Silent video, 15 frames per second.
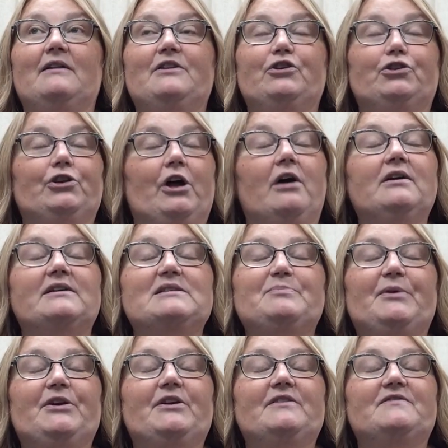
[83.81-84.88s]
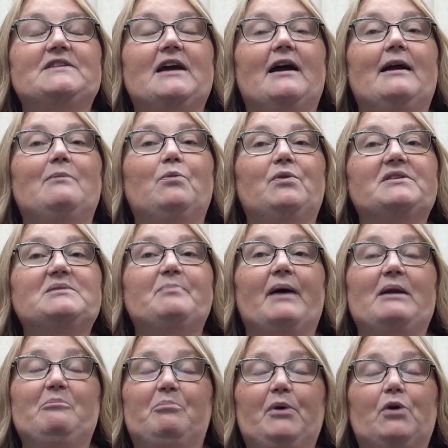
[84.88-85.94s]
the longest period of time was
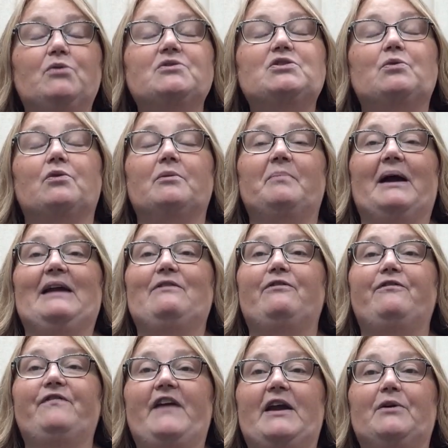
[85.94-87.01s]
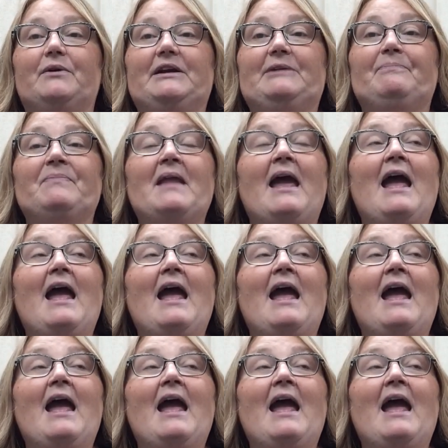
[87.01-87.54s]
by boat or by ferry.